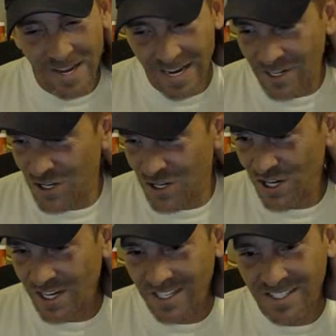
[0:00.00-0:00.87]
it's
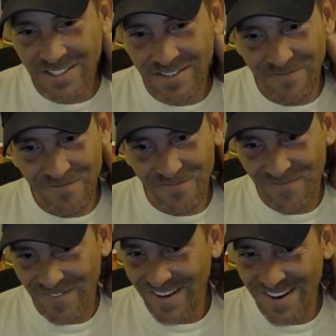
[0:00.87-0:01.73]
just,
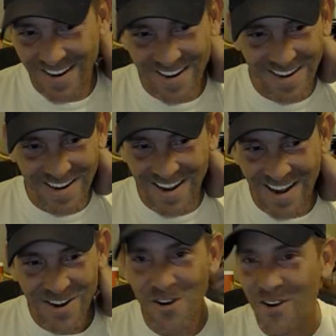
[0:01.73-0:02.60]
I
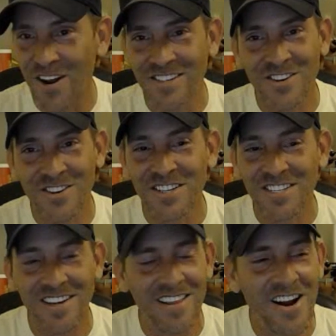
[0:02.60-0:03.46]
know you guys are going to
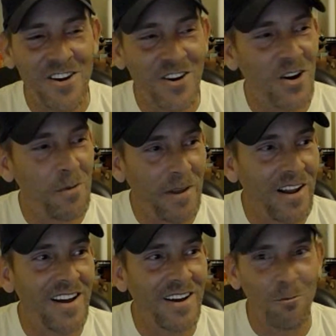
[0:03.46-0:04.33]
see that and you're going to be
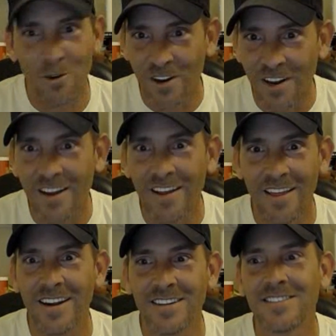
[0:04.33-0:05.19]
like, really?
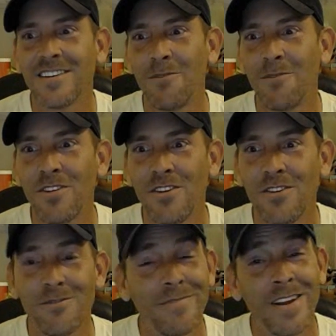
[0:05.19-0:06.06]
They didn't side with
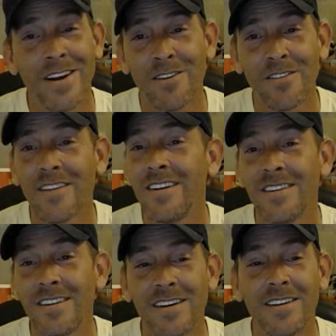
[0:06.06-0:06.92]
you? No, they
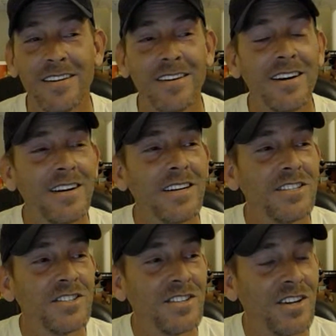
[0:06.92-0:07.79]
did not.
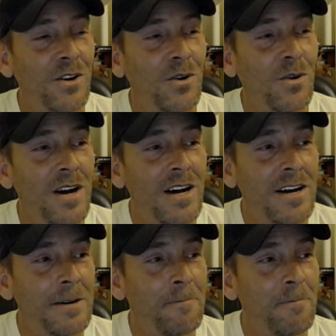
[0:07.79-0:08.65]

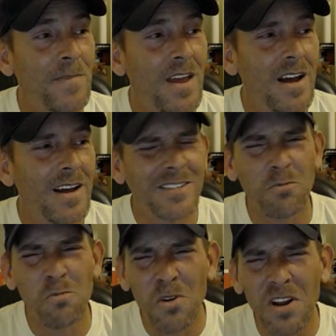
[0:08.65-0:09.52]
So it's
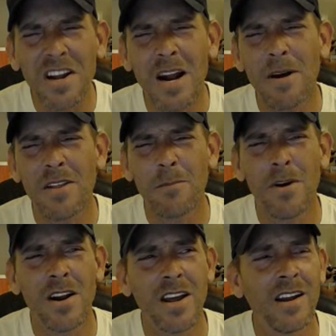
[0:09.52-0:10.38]
really not about the
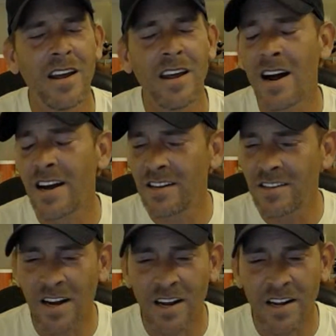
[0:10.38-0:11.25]
money. And
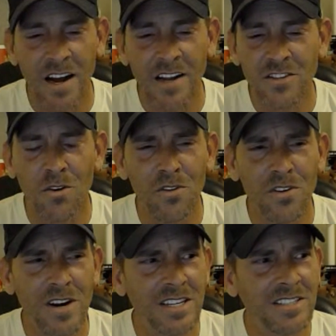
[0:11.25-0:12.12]
I told
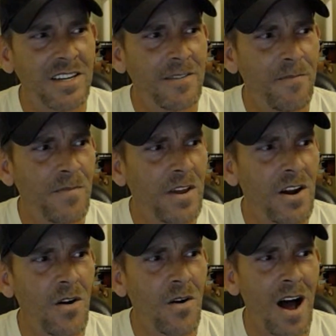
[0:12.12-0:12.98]
her, I said, you
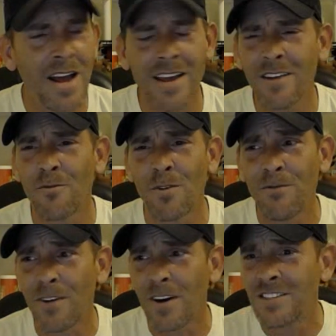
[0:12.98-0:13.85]
know, I give
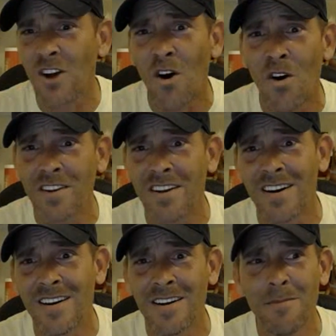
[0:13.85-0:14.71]
refunds all the
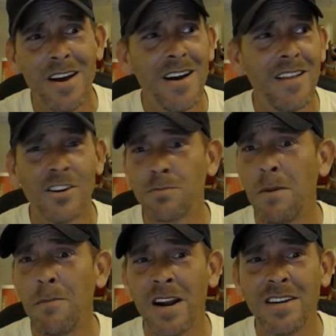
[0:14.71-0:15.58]
time. There's
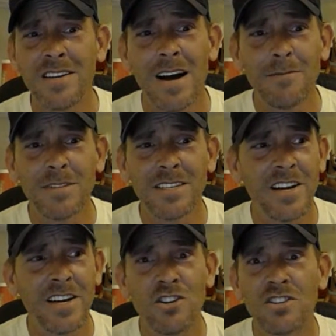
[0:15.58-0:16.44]
been many times I
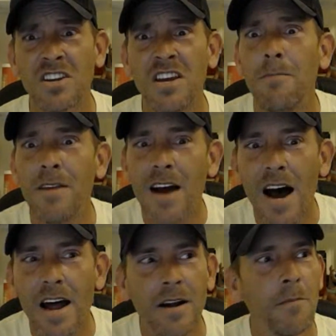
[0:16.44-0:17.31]
say, just keep the
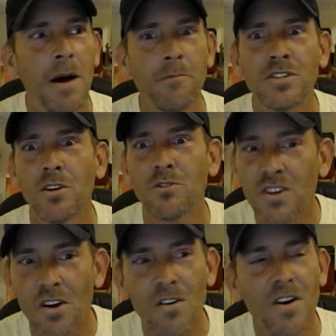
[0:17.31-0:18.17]
item. I'm so
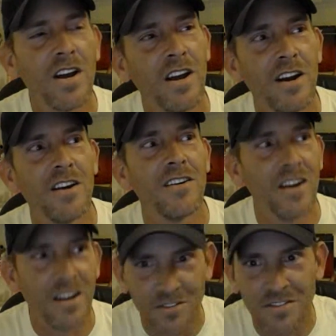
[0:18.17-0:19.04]
sorry.
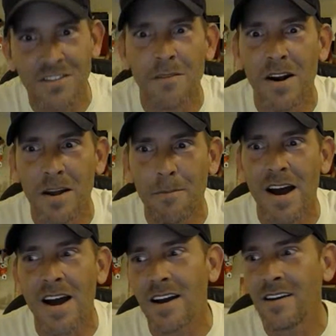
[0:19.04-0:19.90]
Here's the money
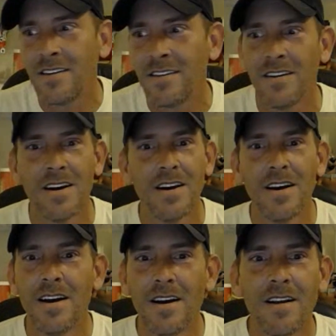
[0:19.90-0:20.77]
back.
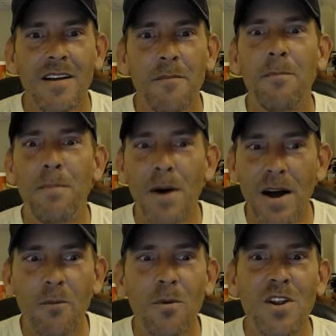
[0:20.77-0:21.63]

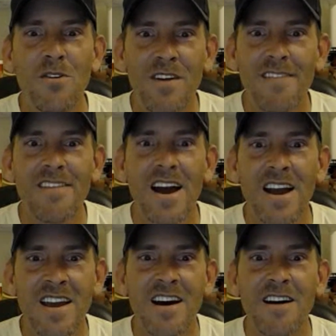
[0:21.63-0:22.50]
But when you've got
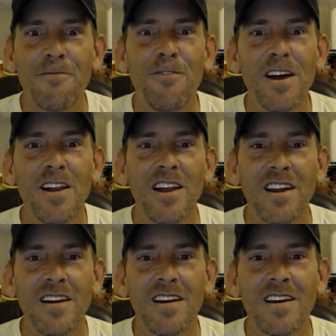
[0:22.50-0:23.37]
that gut
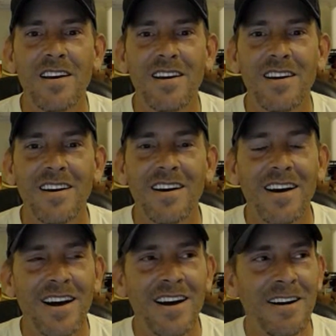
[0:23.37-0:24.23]
feeling,
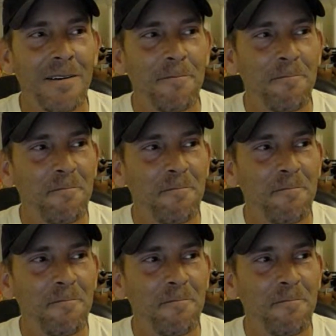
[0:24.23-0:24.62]
I